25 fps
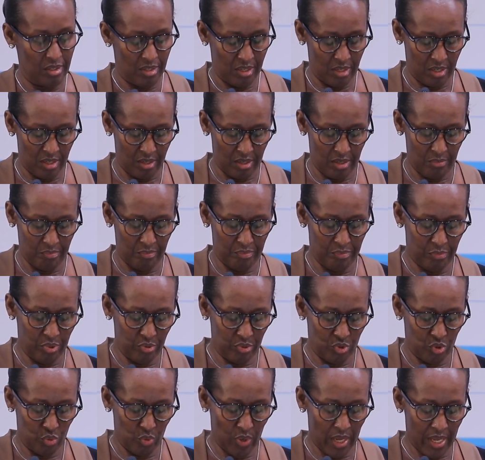
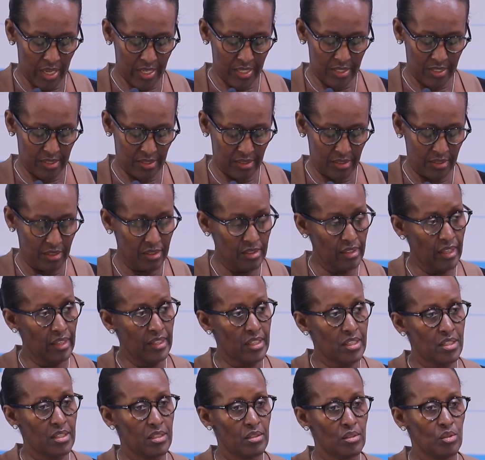put to us,
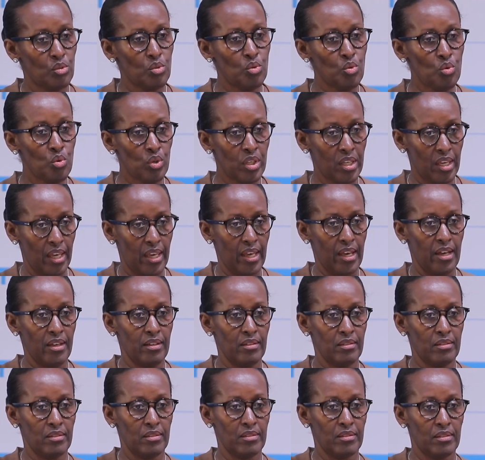that who
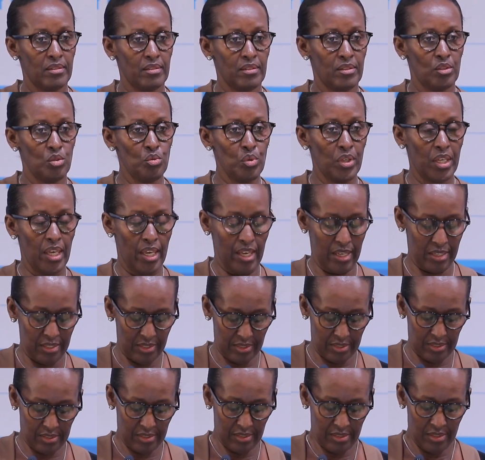
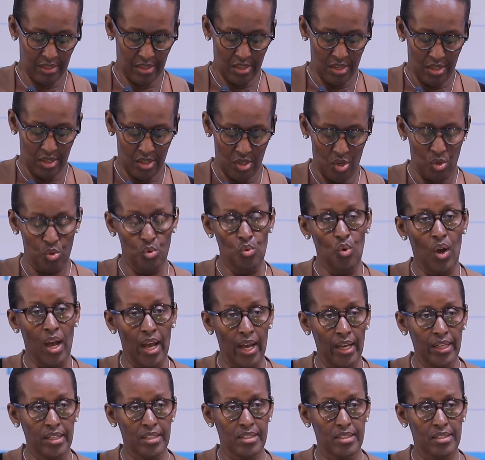cares, who
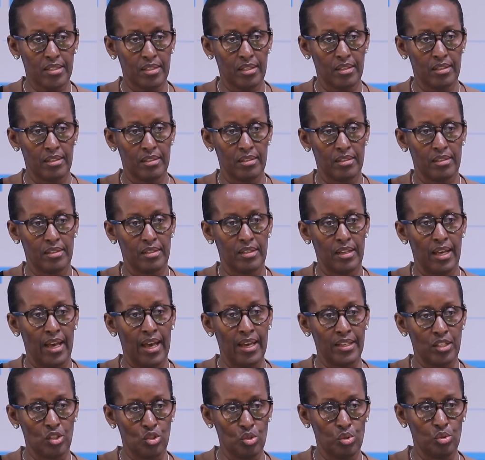acts,
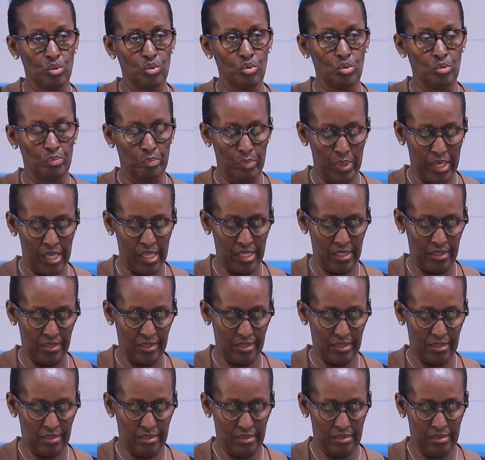and who
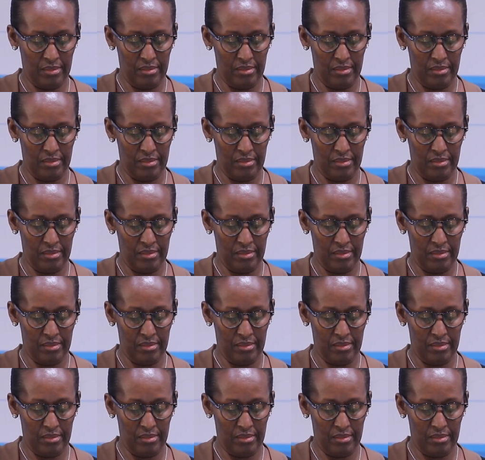pays.